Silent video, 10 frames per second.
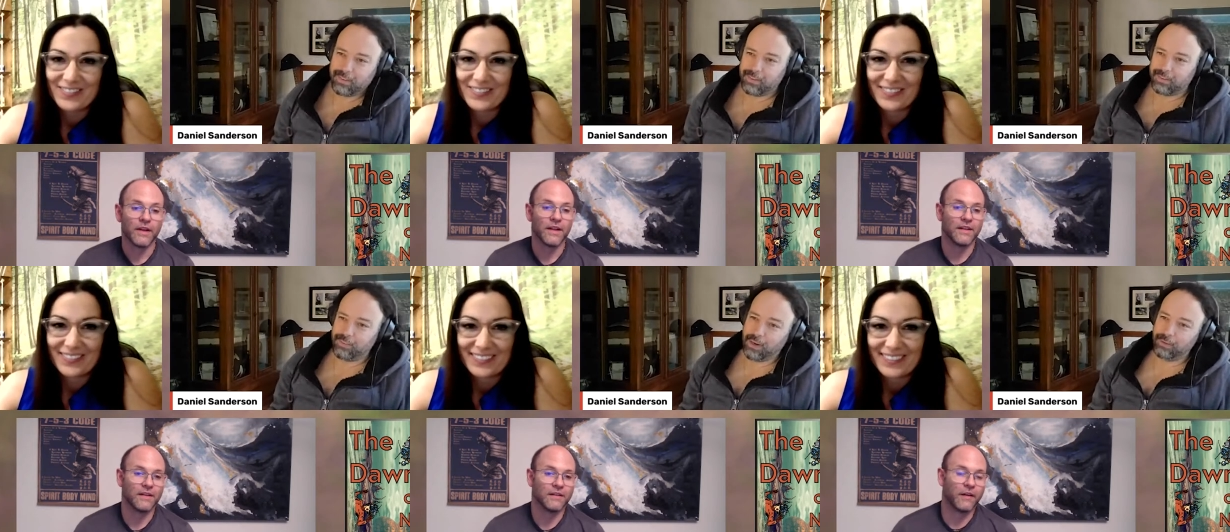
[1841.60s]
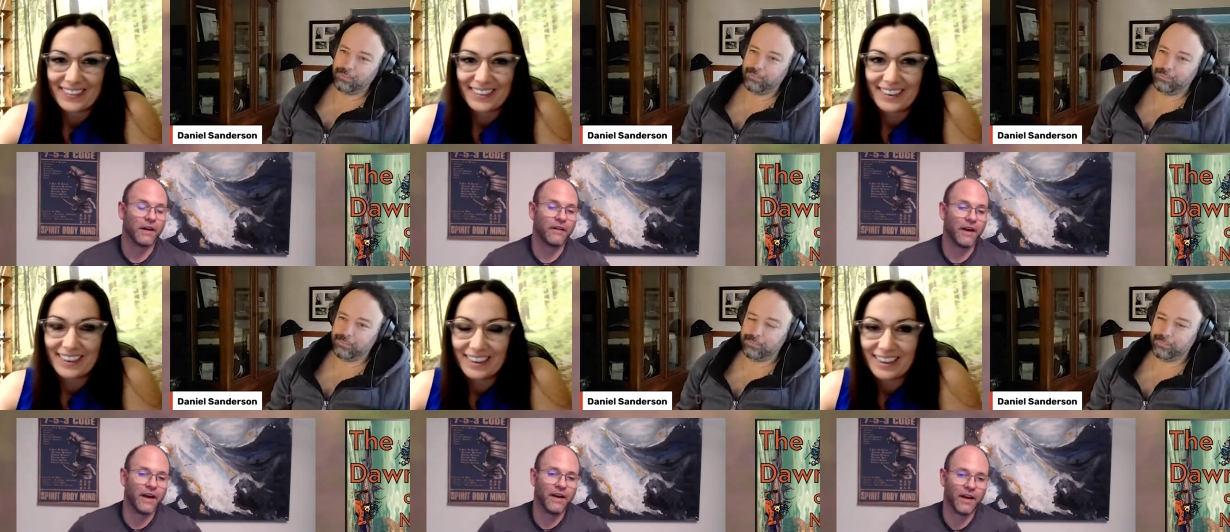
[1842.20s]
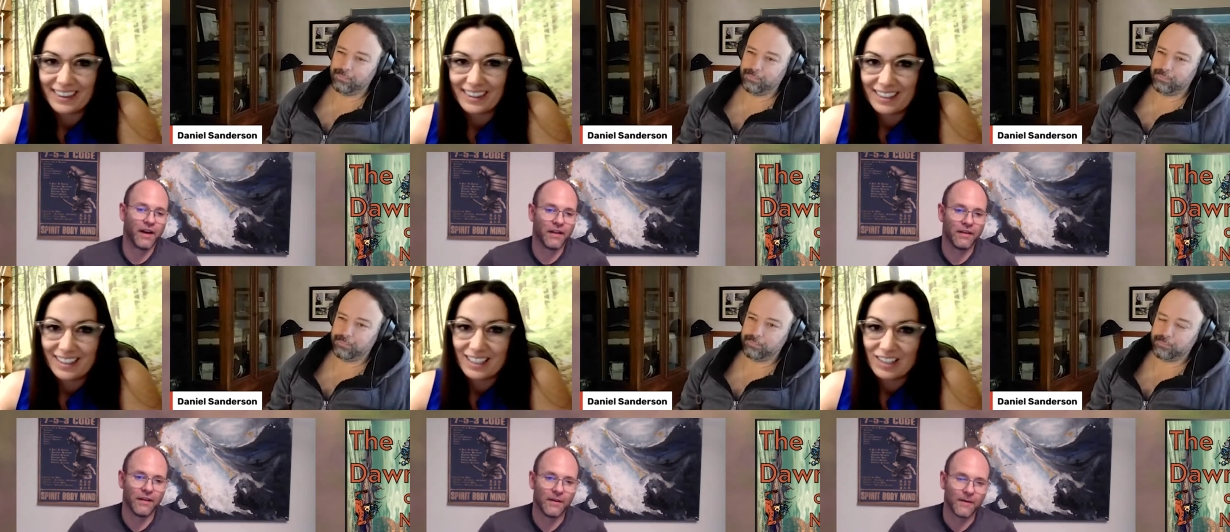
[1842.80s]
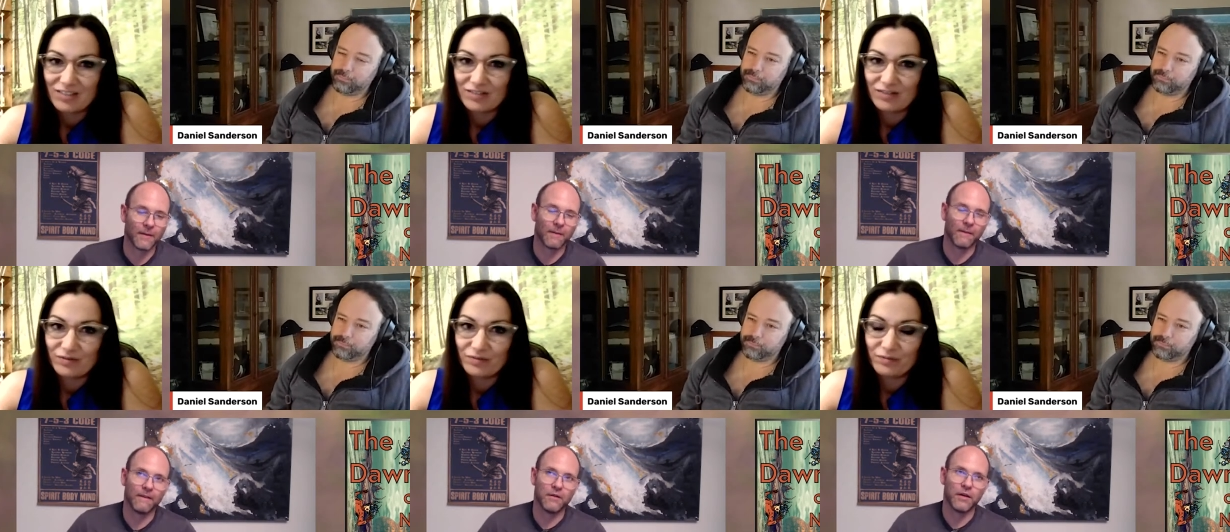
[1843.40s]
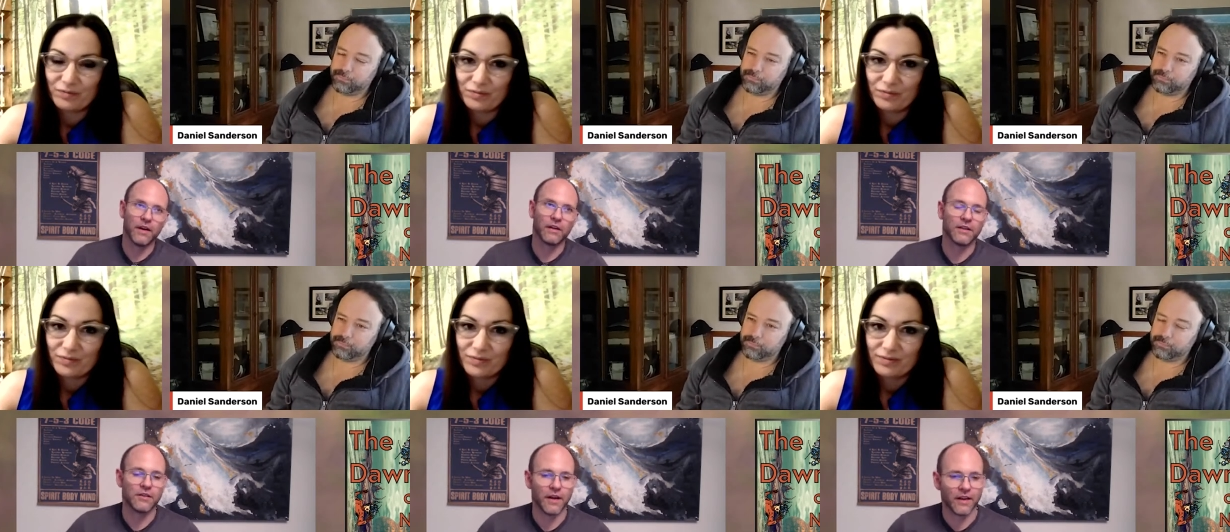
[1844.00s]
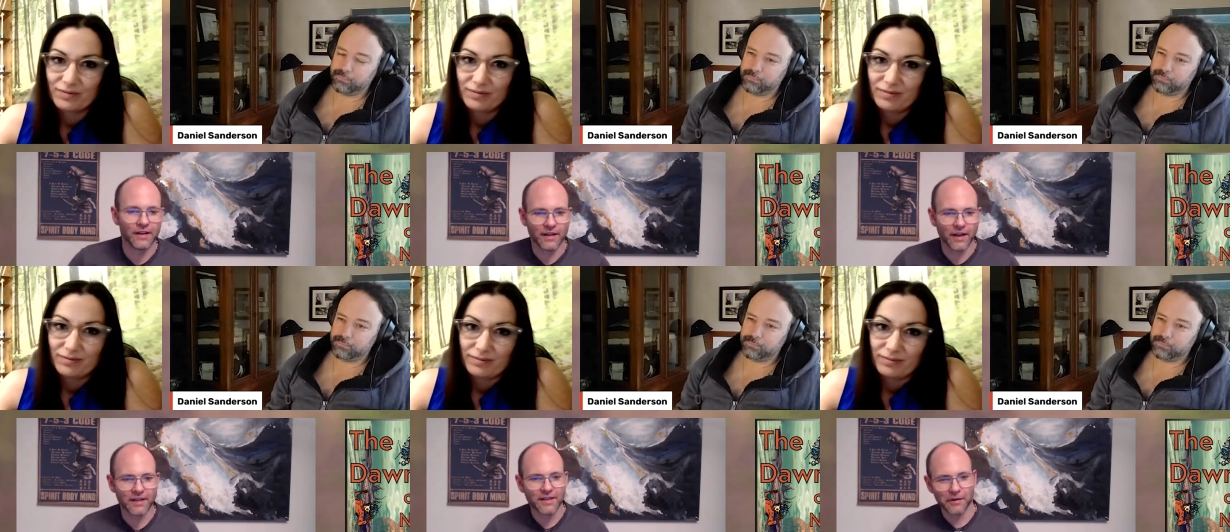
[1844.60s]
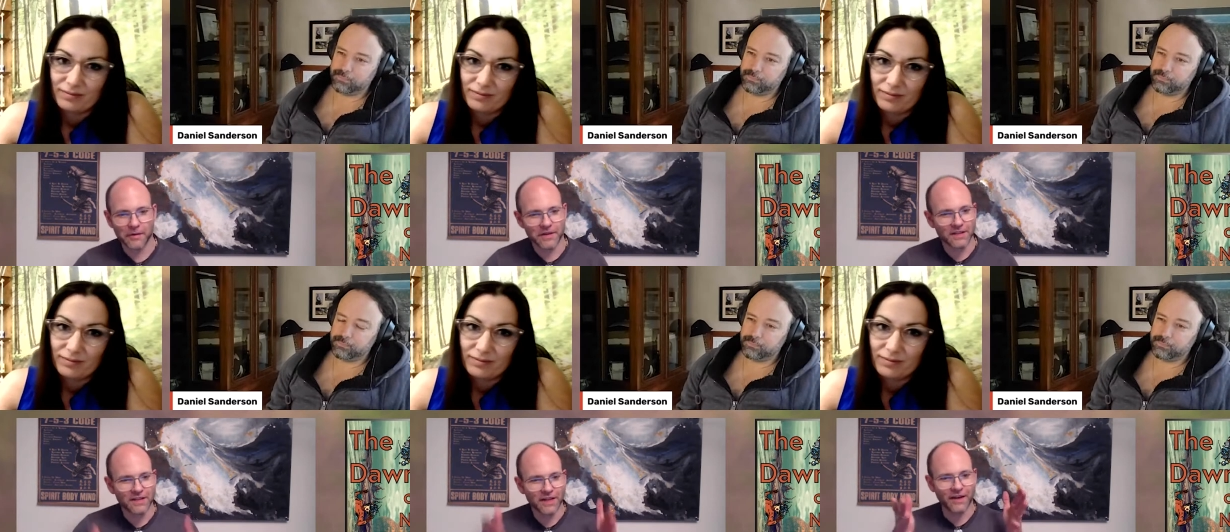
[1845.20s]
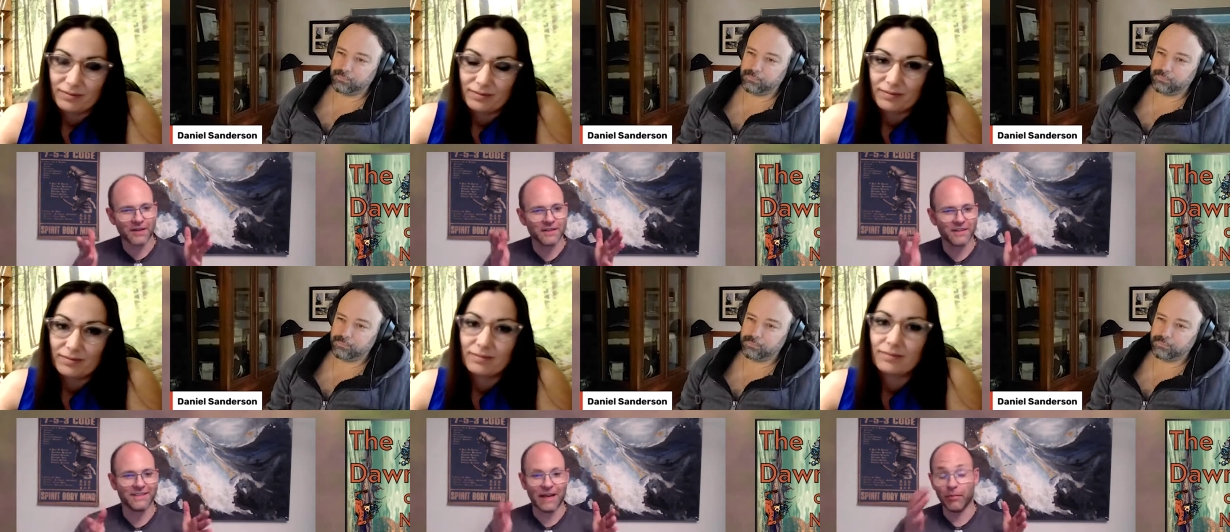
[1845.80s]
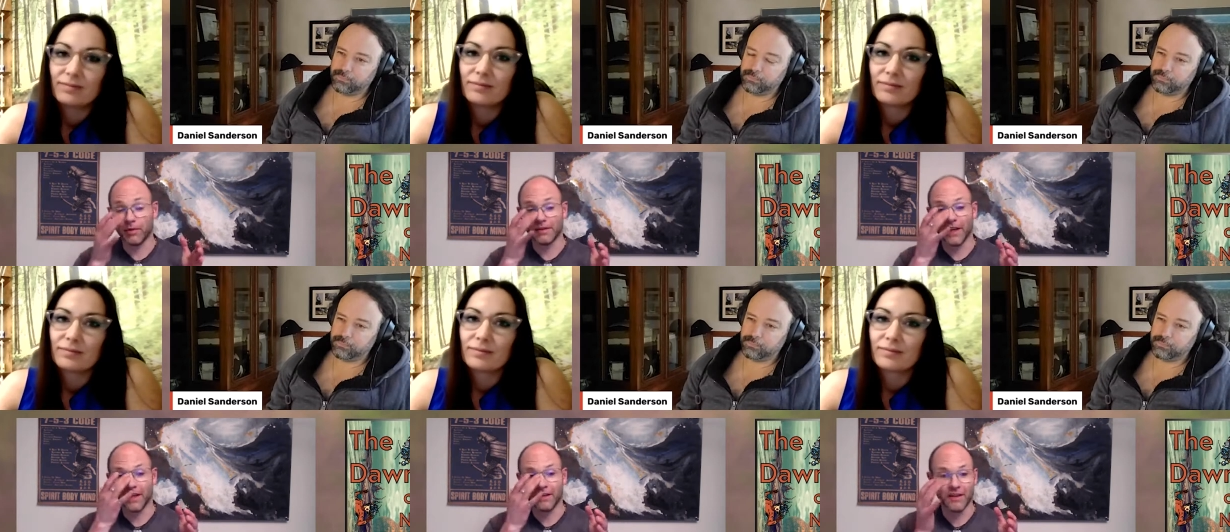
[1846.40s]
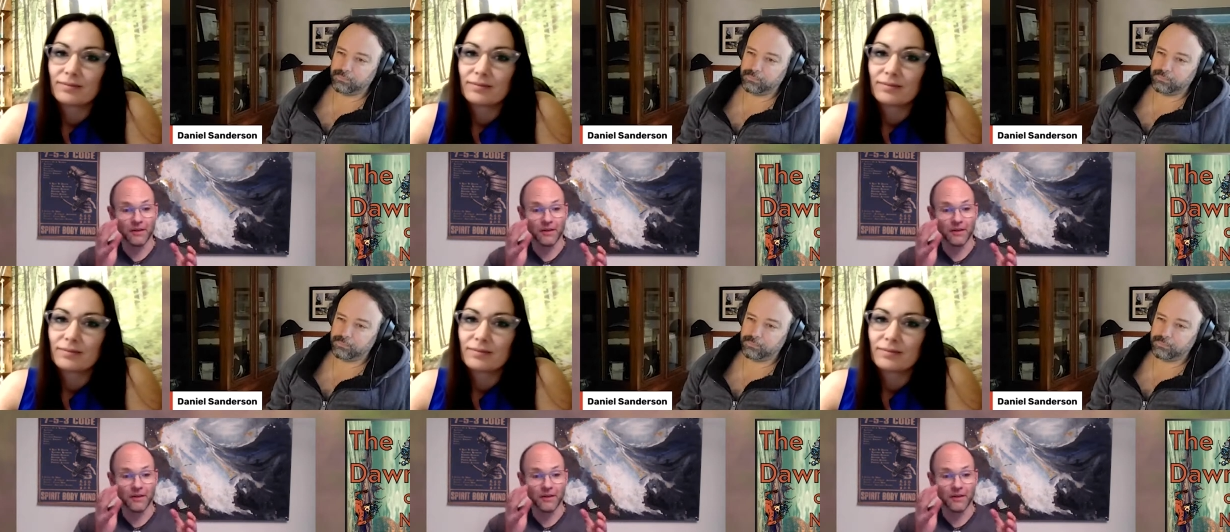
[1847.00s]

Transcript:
Speaker 1: well, it, it's right? funny, right? And, and I think you, you, can illustrate like, like sticking with the stairs example, right?